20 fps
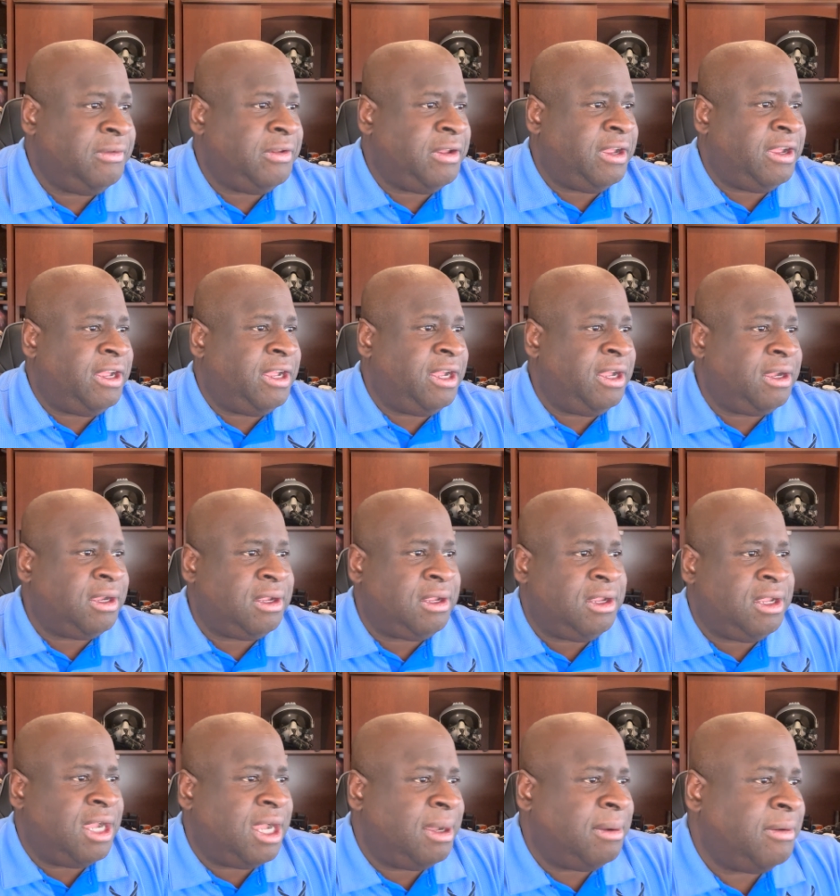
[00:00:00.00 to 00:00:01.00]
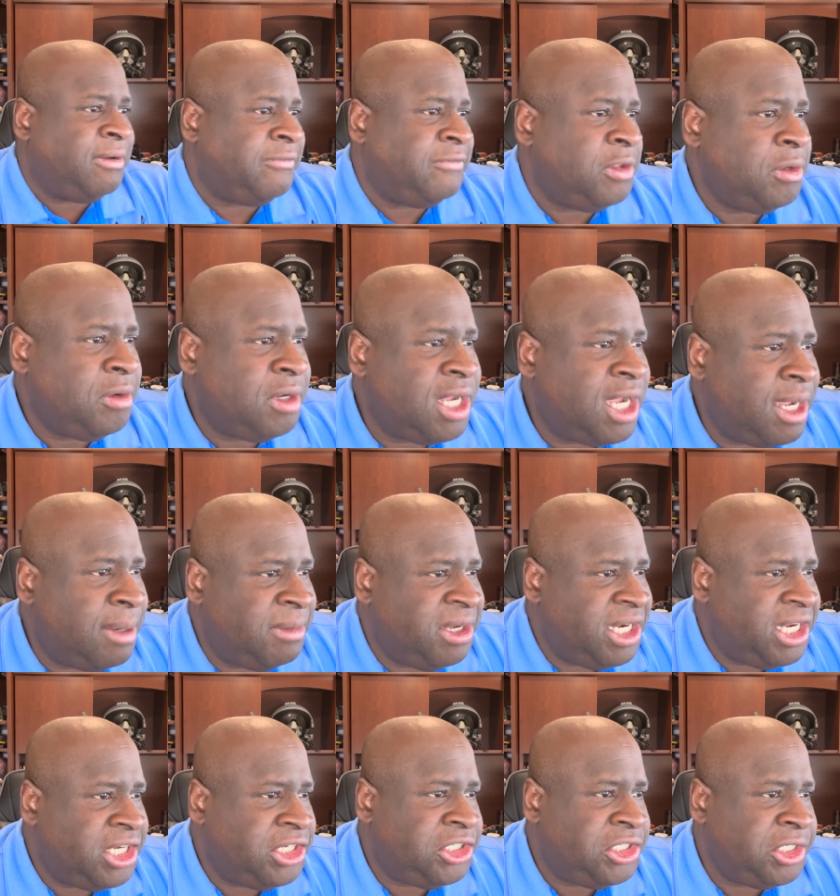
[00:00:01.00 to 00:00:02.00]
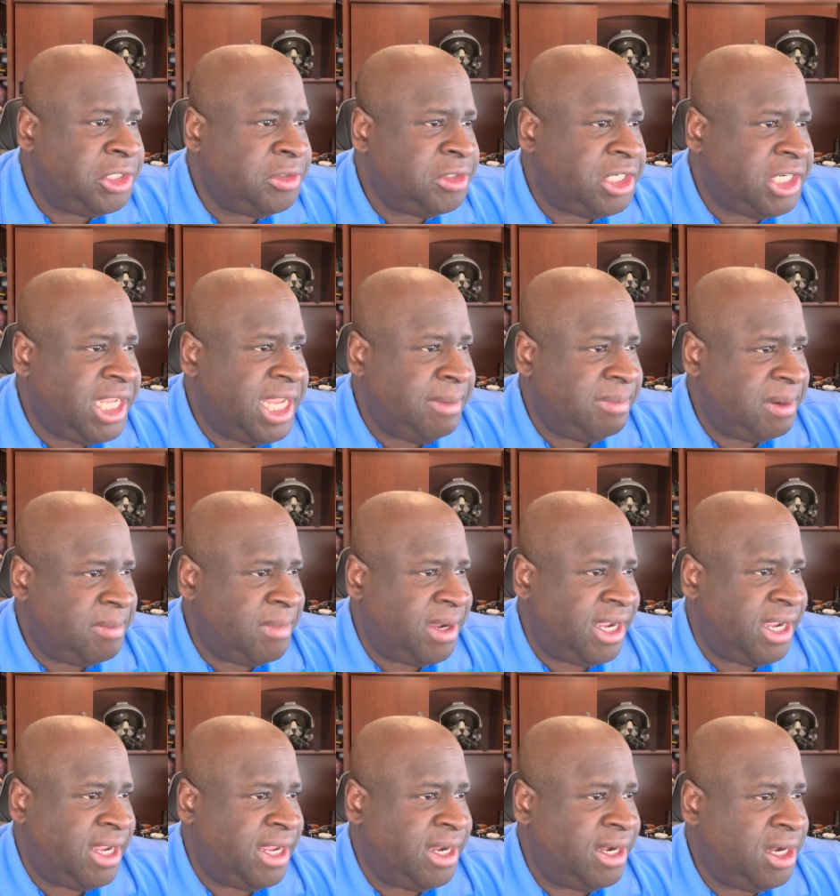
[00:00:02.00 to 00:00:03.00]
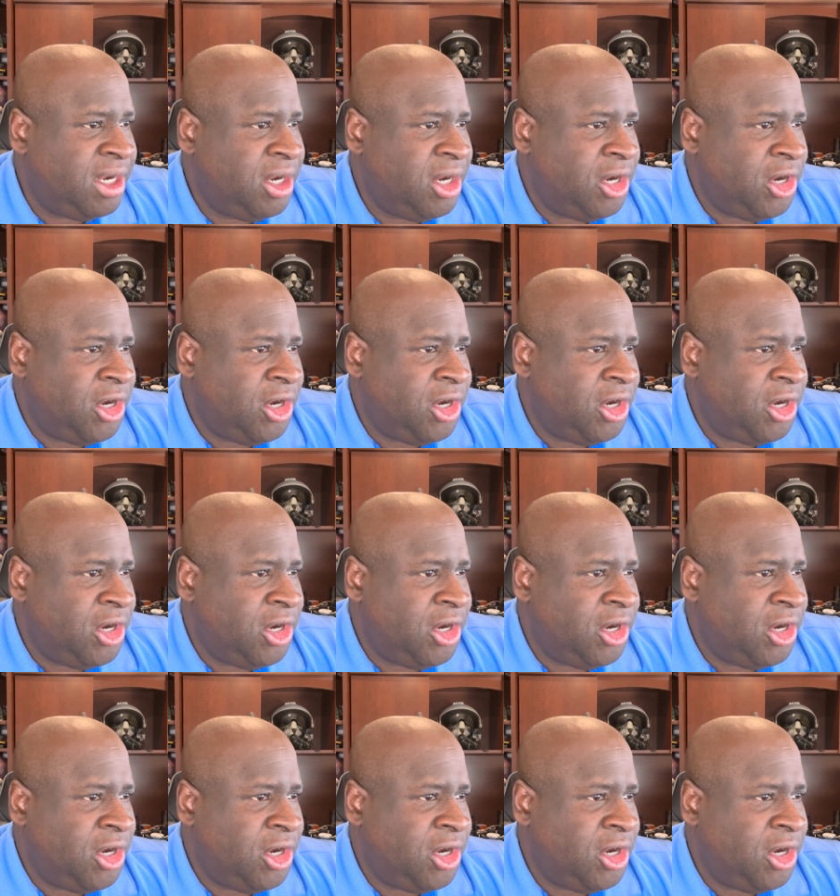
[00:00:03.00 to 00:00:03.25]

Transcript: Uh, a few common issues to keep in mind.